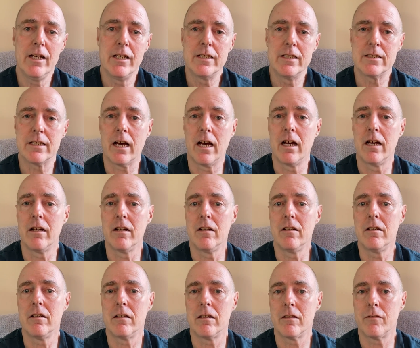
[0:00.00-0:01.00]
So
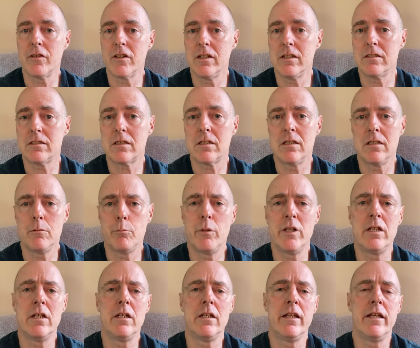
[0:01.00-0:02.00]
the first good bit
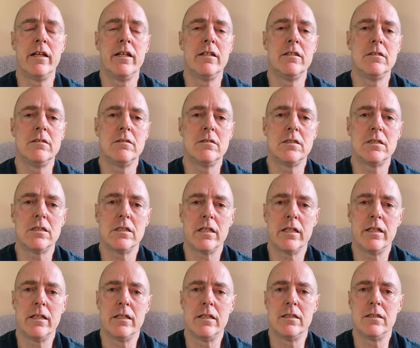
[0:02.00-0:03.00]
of news
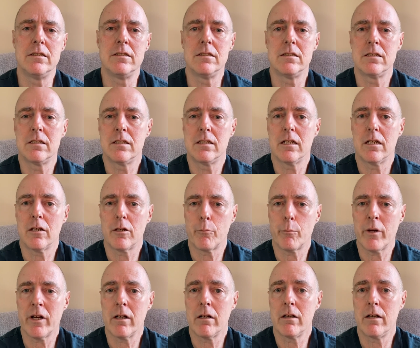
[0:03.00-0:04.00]
is
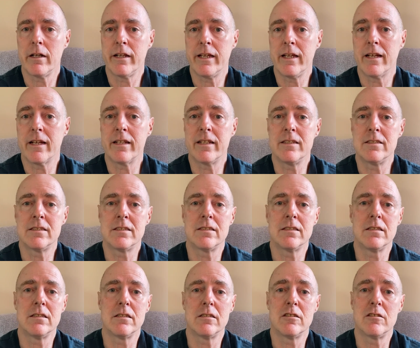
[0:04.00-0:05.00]
apparently a
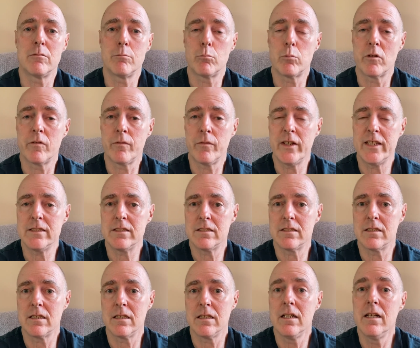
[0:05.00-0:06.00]
certain
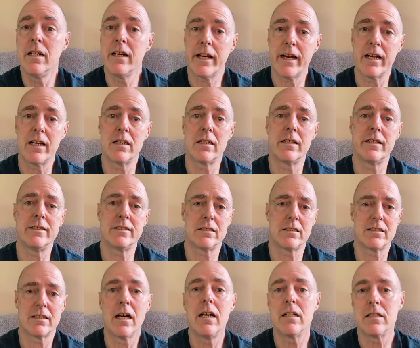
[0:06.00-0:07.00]
Professor
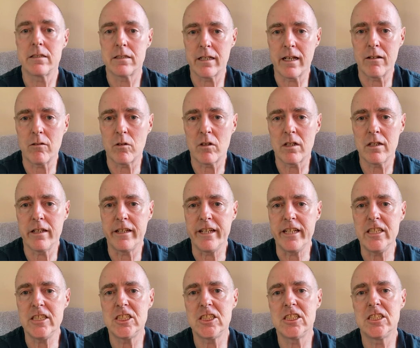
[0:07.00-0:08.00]
Angus
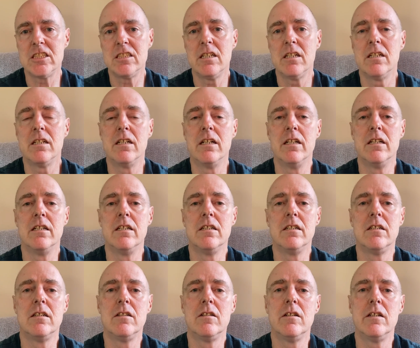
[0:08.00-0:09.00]
Dalgleish,
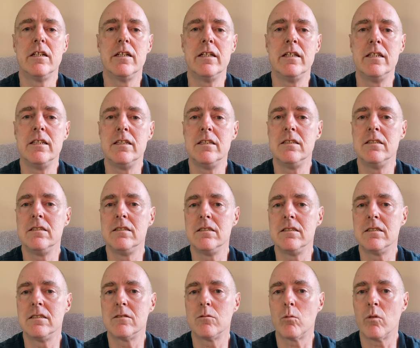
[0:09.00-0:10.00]
who
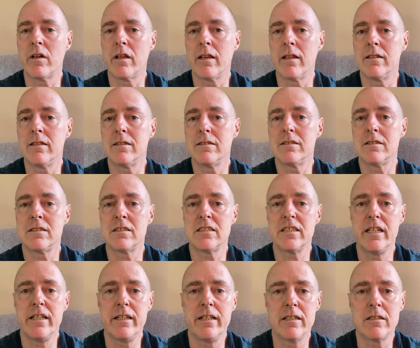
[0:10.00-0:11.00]
is one of the
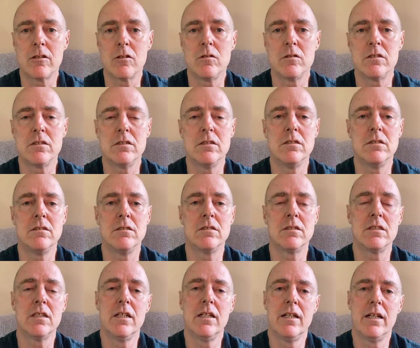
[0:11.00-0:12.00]
senior doctors
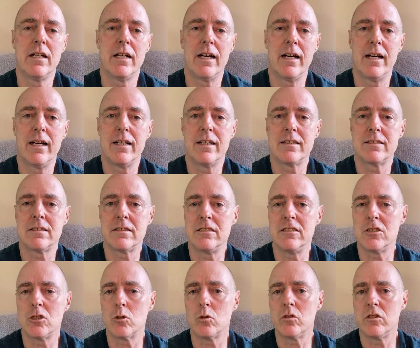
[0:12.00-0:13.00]
at St
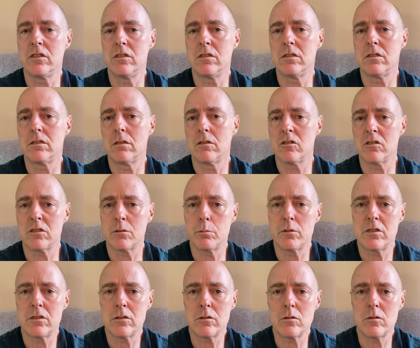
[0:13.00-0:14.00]
George's
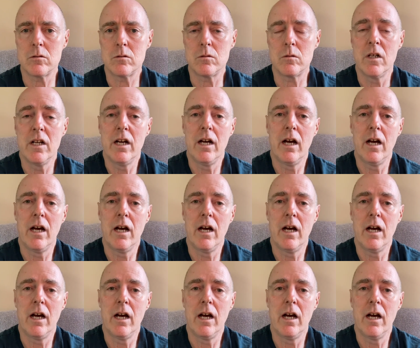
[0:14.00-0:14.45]
Hospital